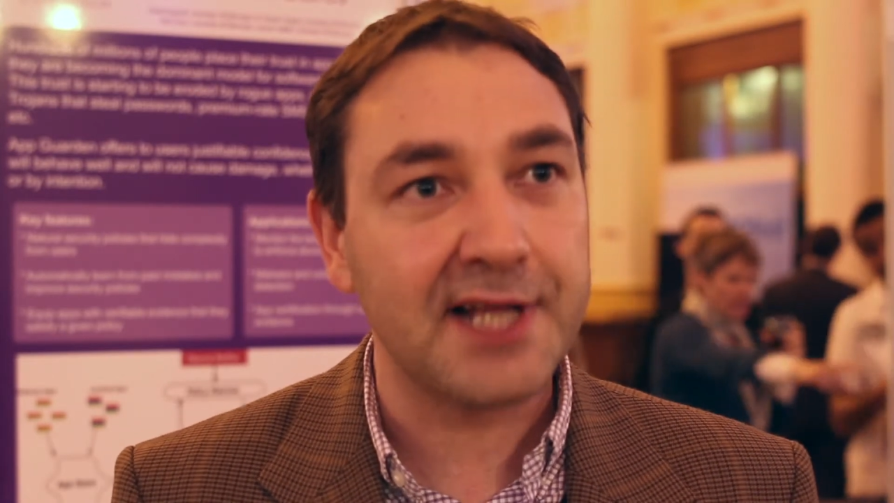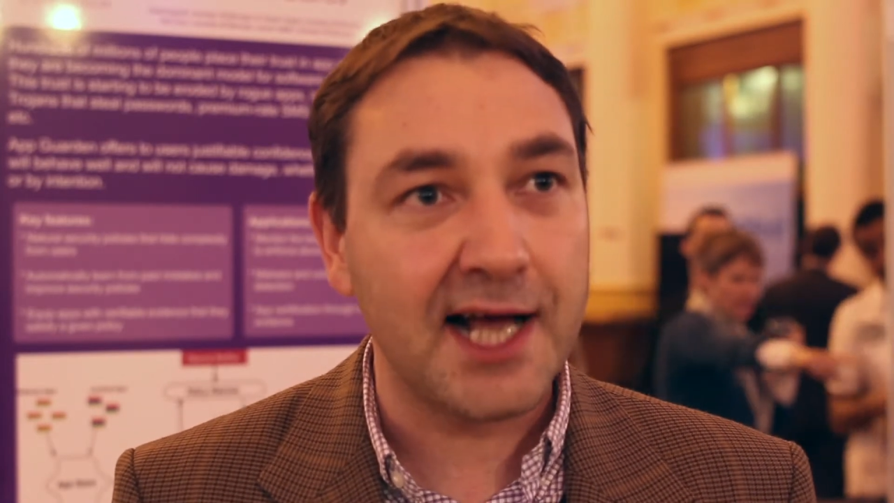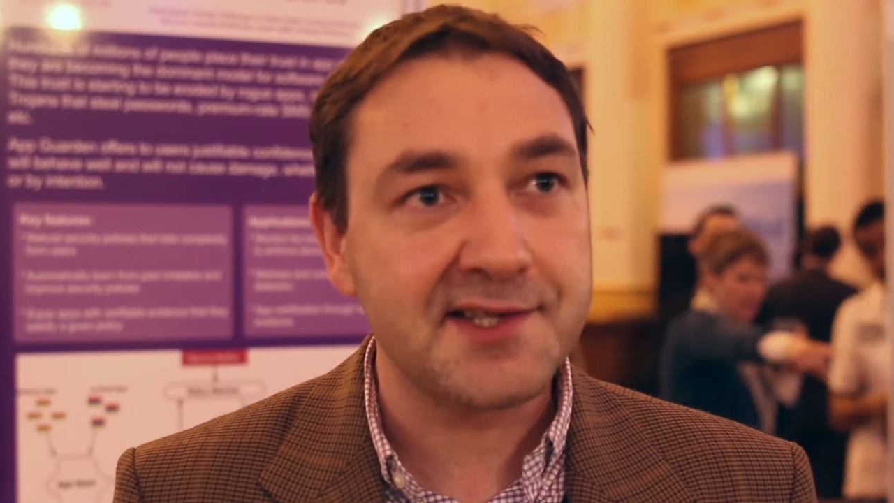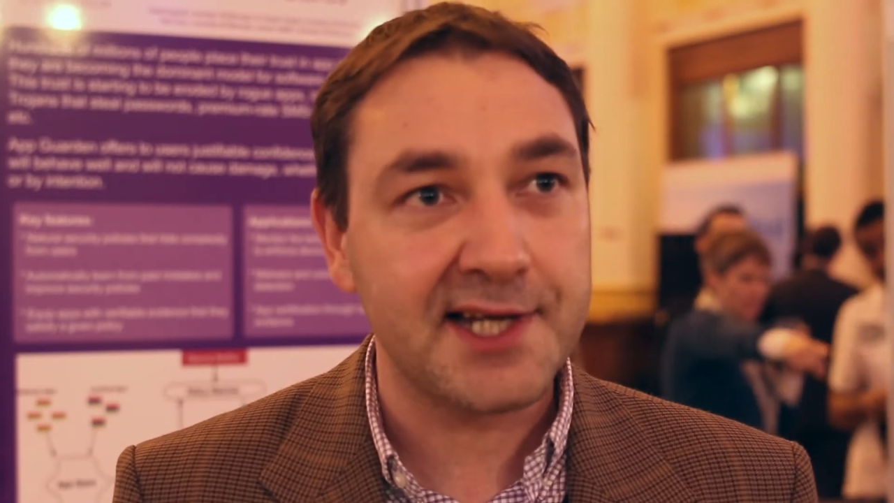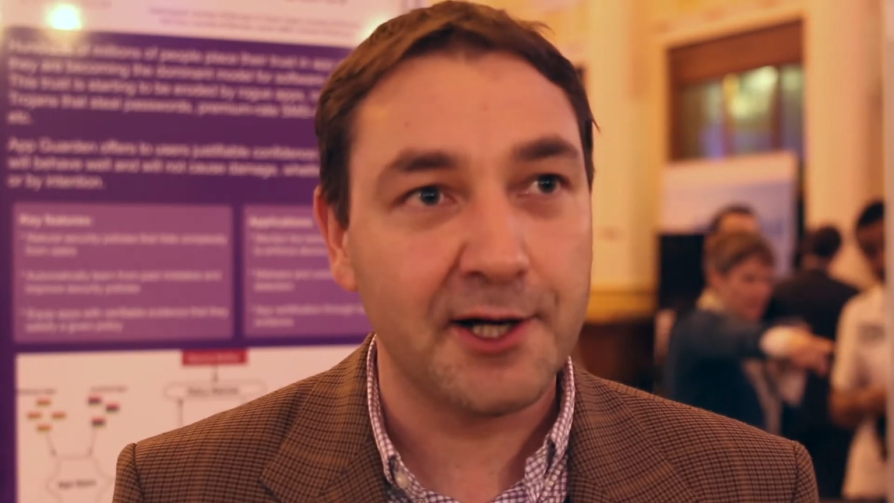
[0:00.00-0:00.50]

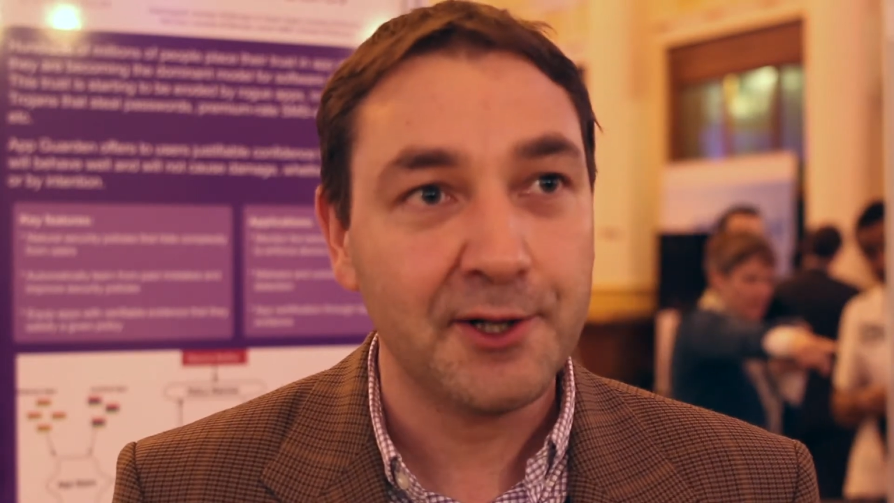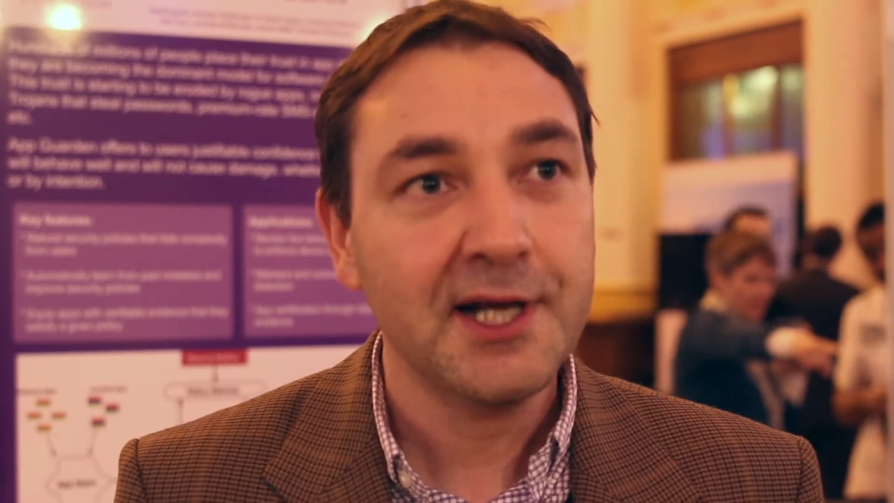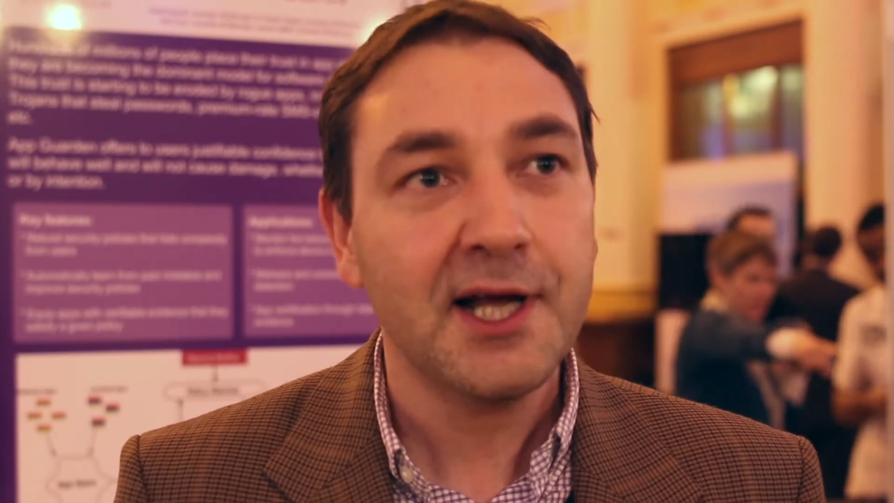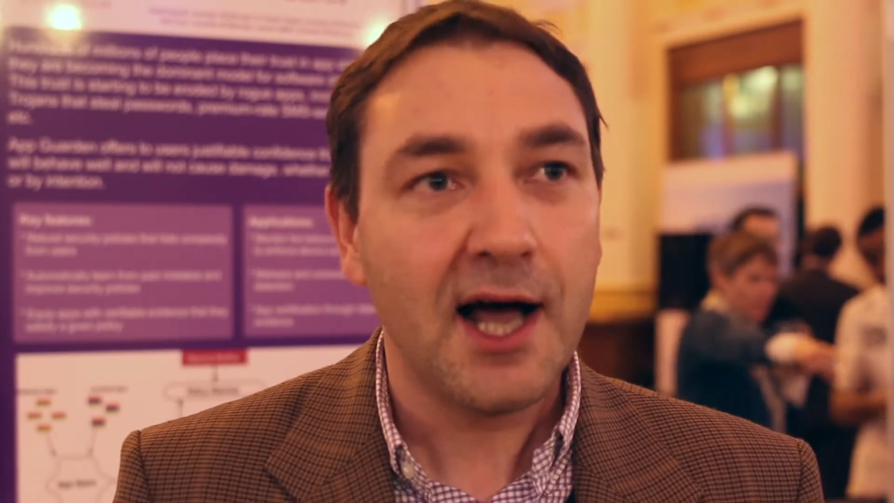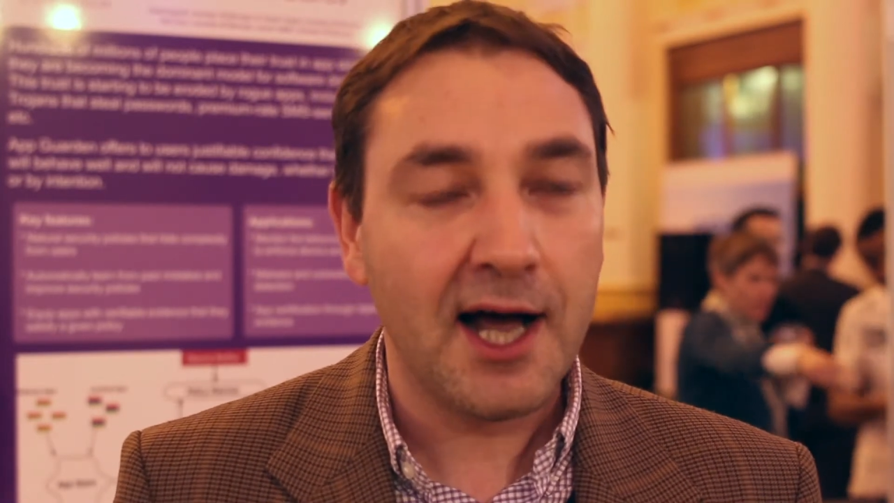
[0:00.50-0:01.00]
Glasgow,
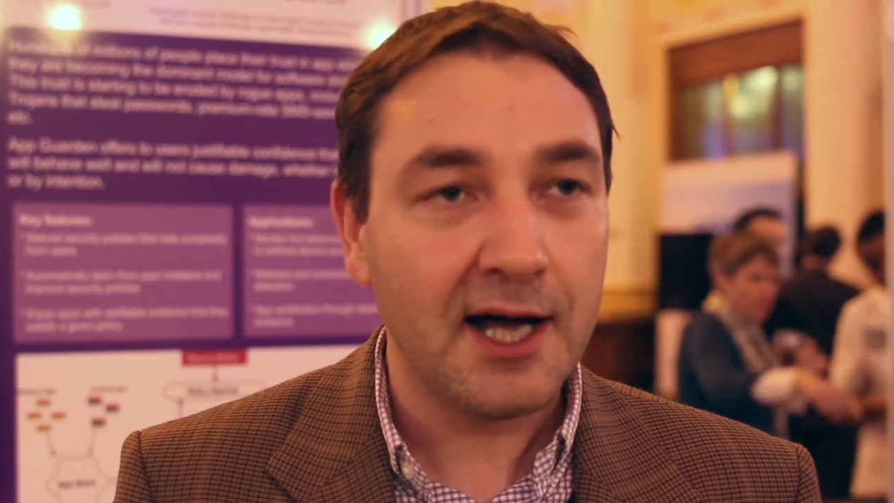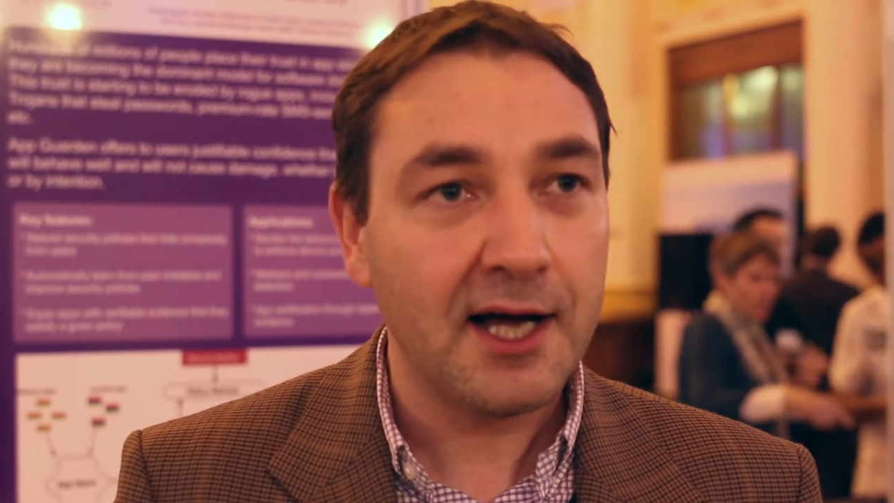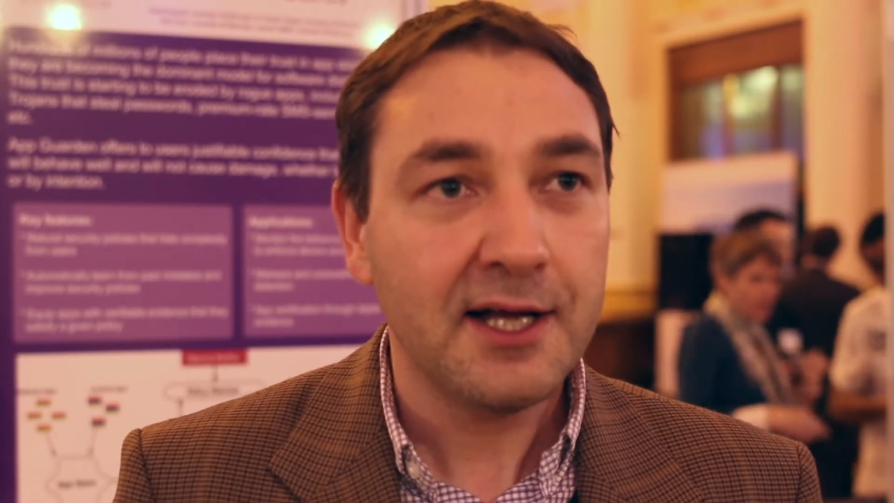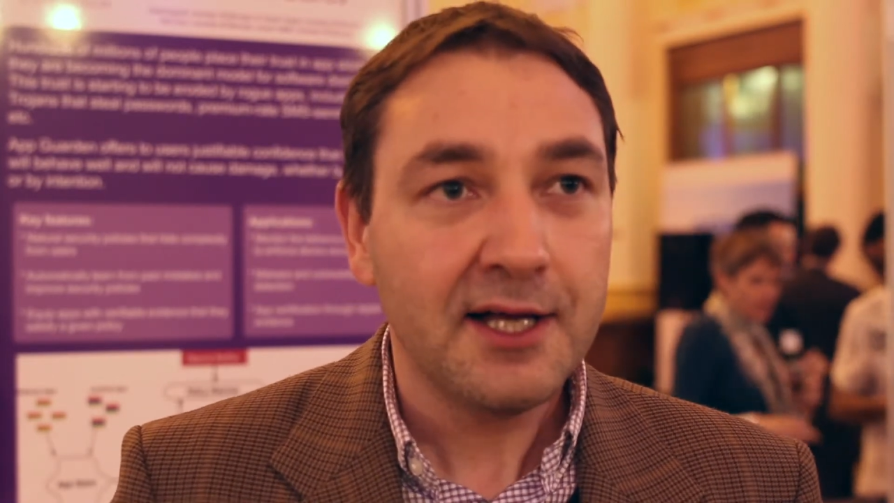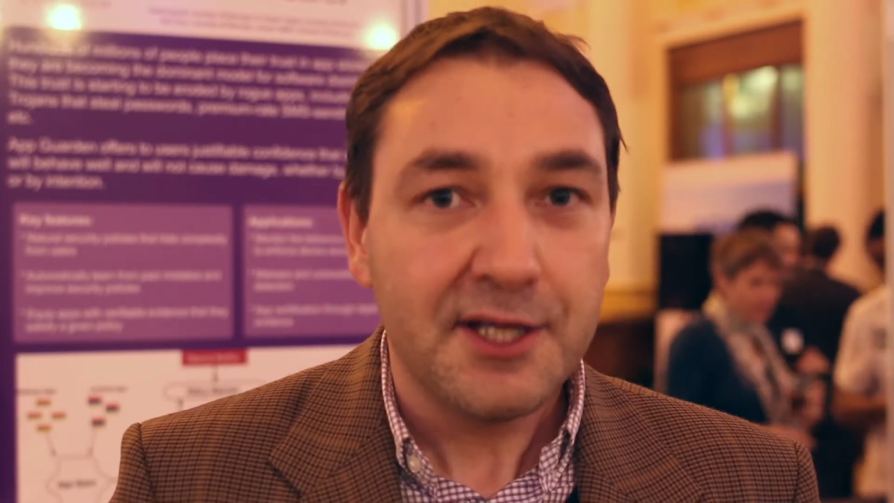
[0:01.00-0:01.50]
uh,